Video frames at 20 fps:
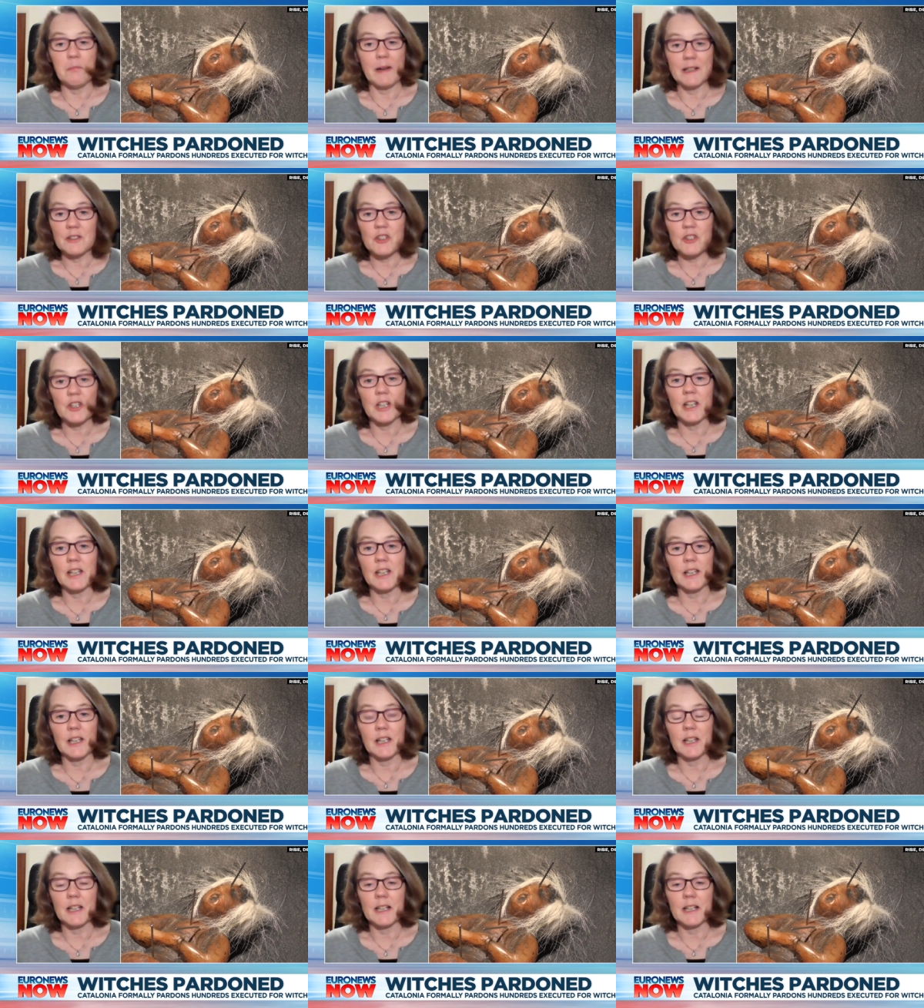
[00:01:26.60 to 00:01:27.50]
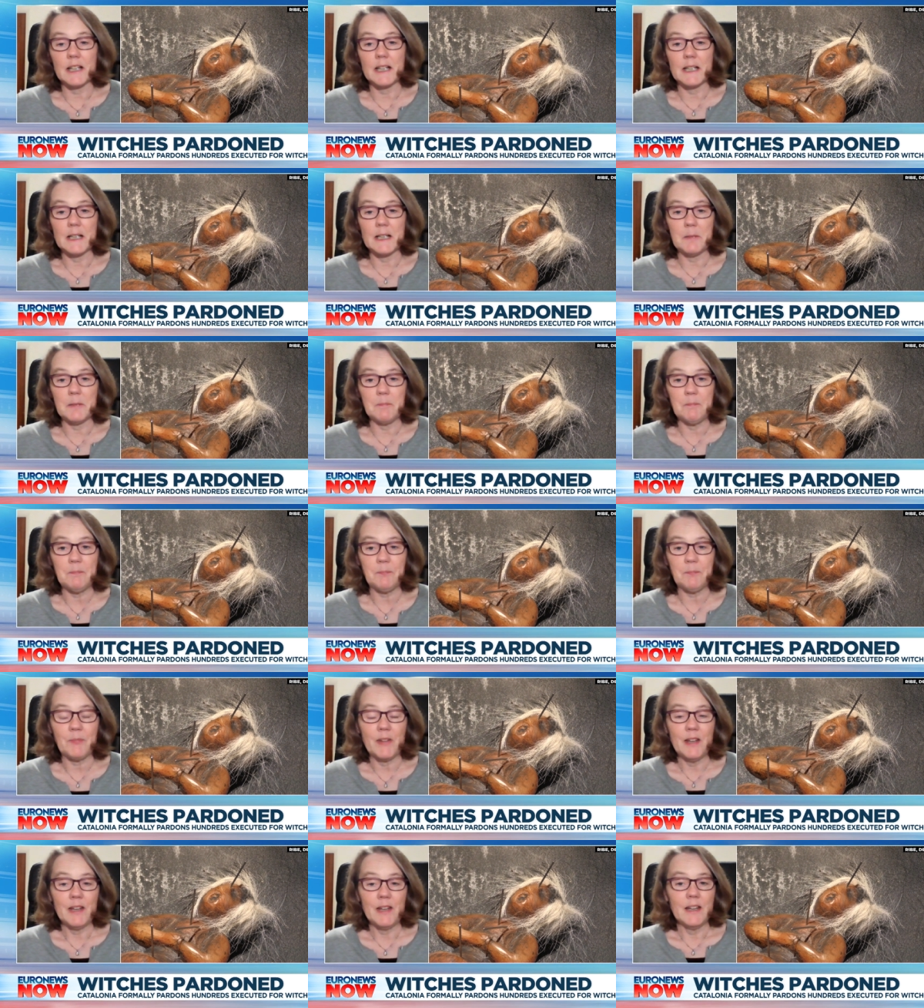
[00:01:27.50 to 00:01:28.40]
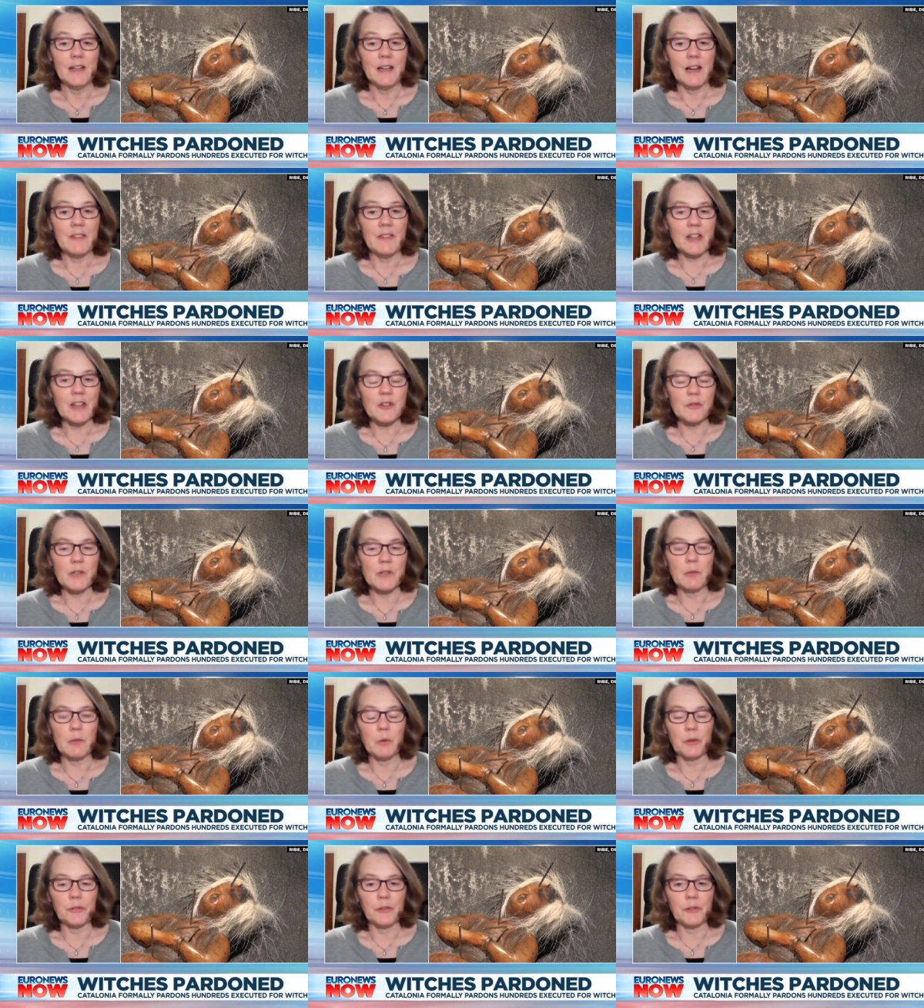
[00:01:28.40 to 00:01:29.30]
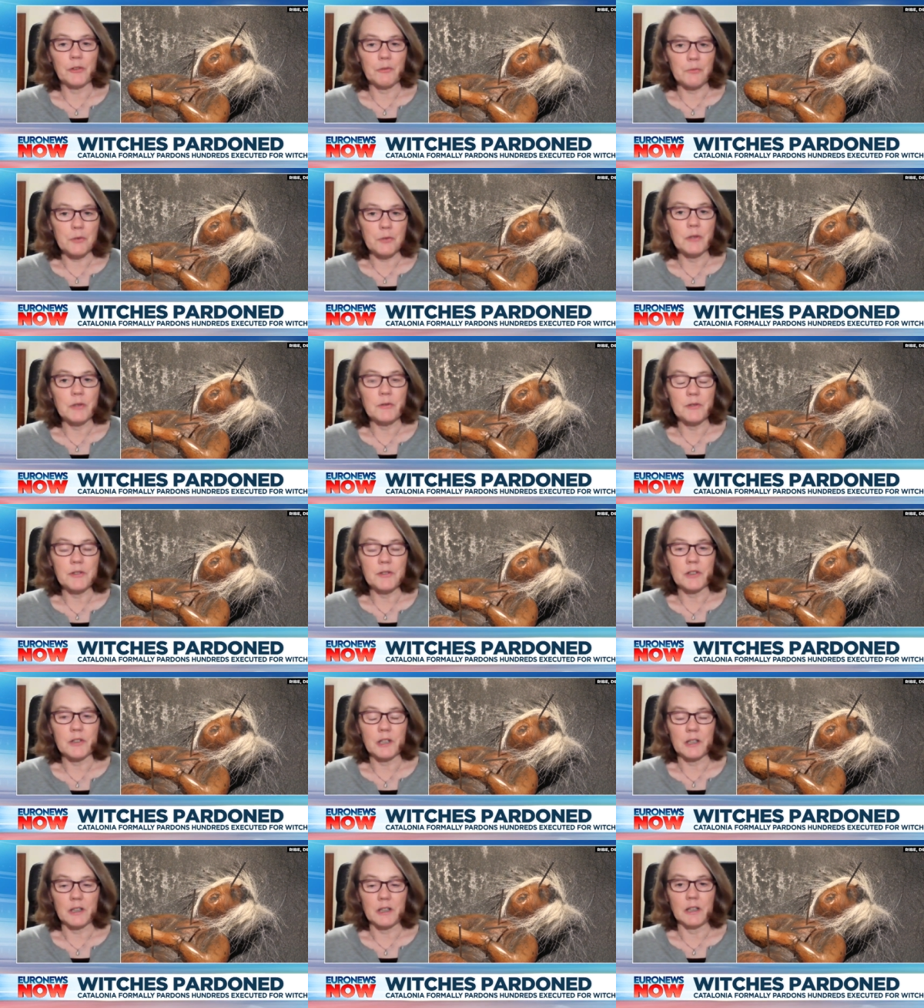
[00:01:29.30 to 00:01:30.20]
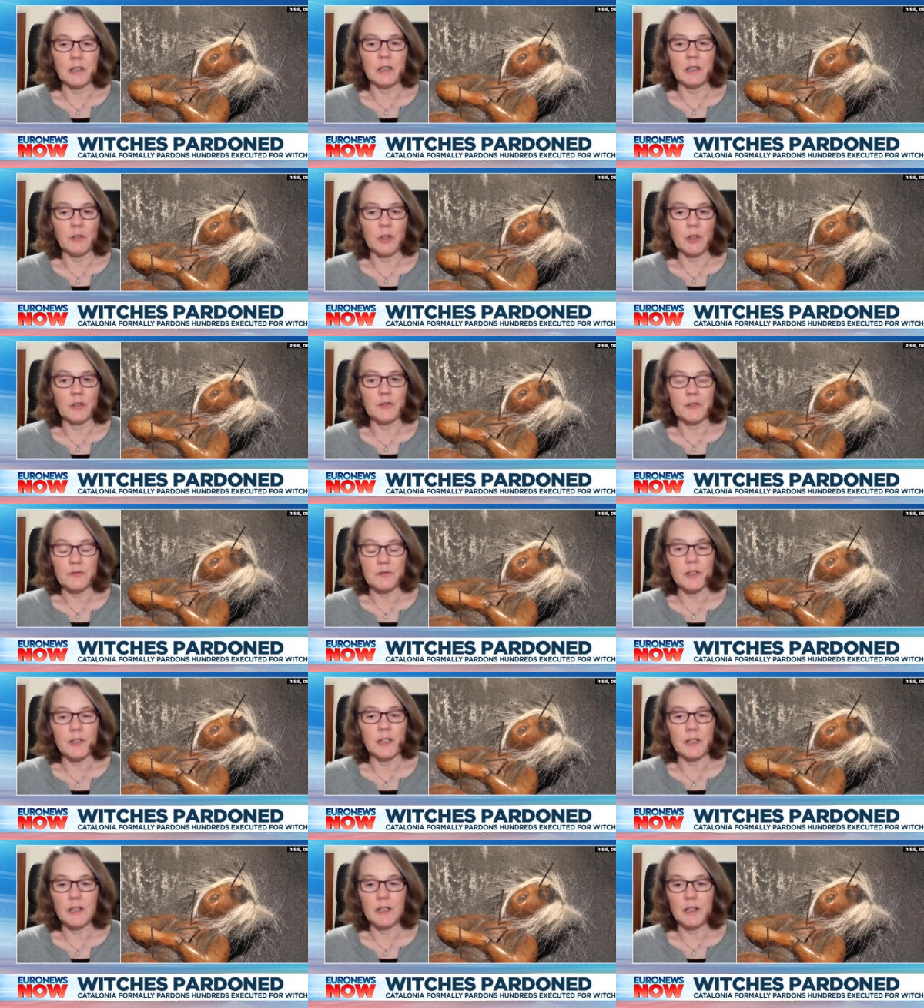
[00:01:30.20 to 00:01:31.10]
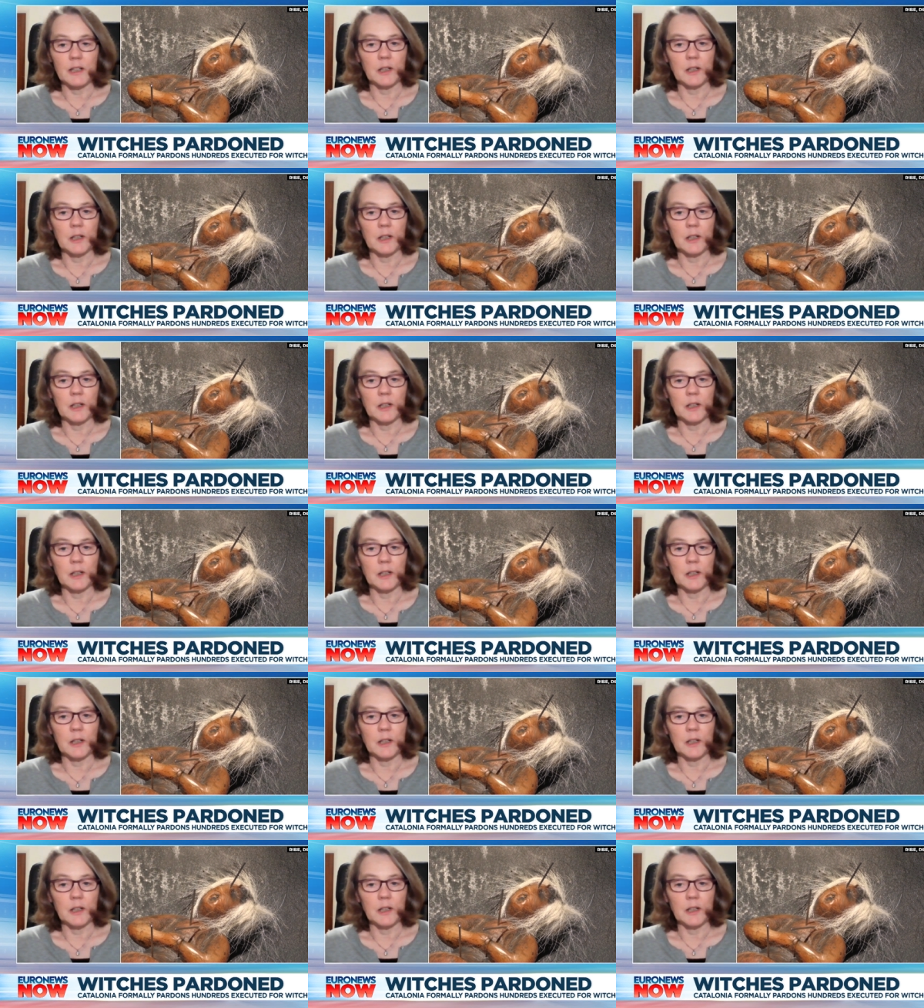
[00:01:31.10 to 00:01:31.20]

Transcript: magic, um, and that's really what's at the root uh, of a lot of the